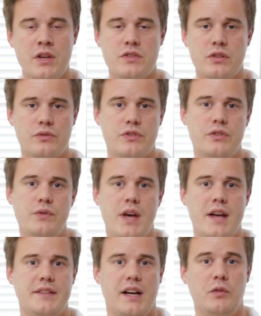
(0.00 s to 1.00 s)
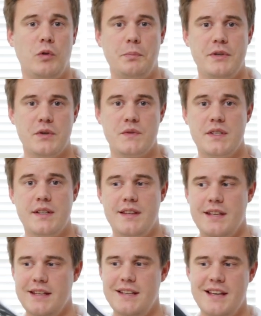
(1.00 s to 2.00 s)
So to do that, I will be using
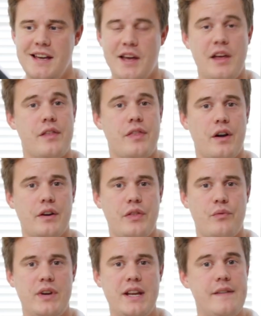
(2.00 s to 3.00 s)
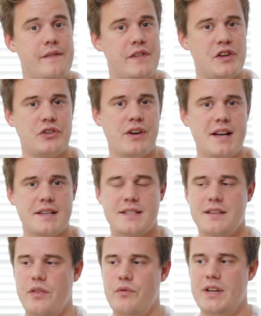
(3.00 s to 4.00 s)
the Thunk 3D Fisher
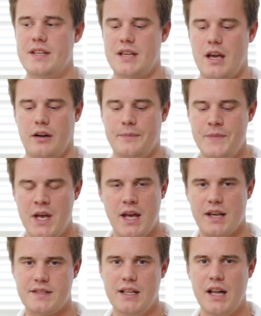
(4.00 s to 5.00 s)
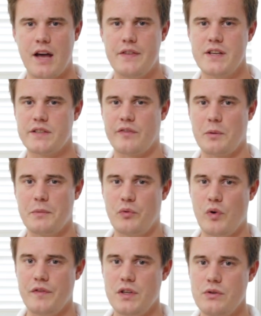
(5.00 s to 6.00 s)
S 3D scanner. I still have this from the
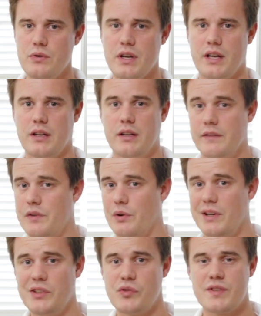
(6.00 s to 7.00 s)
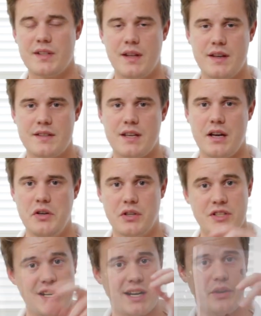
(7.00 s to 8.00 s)
review and if you're interested in this scanner you
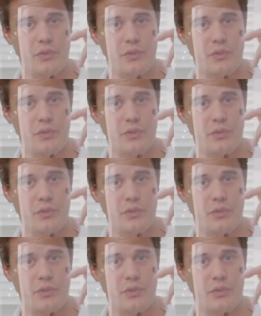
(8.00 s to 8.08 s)
can check